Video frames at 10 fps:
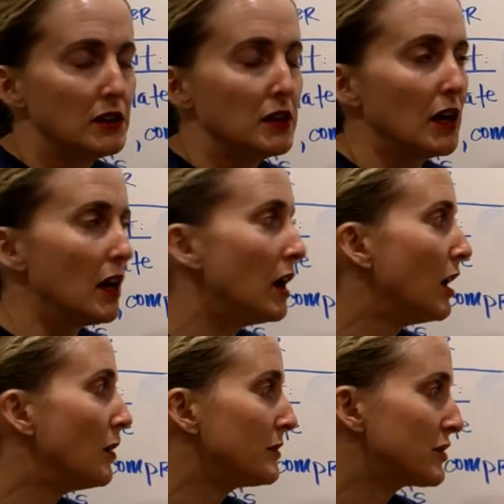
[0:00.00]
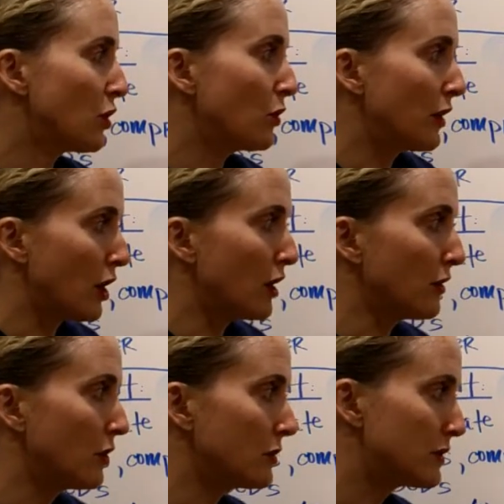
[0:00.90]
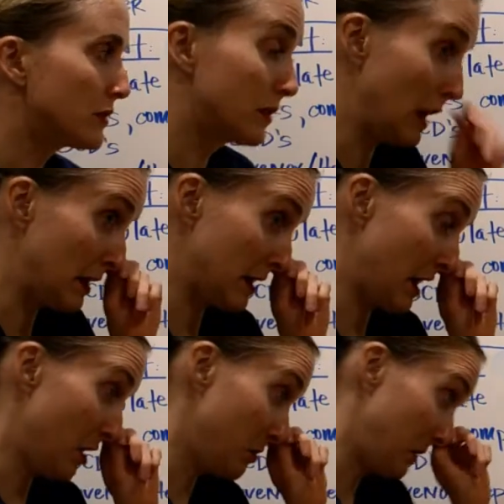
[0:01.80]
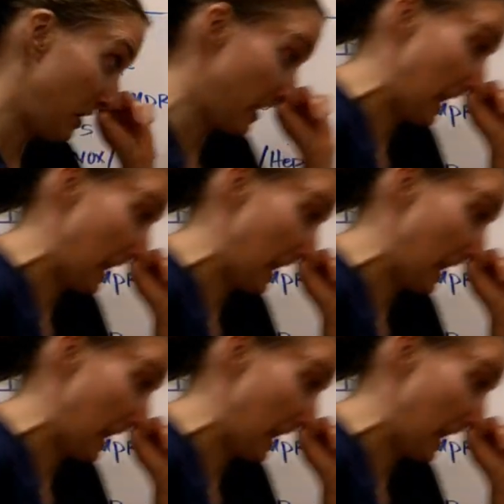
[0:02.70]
So there are those things that help. All right.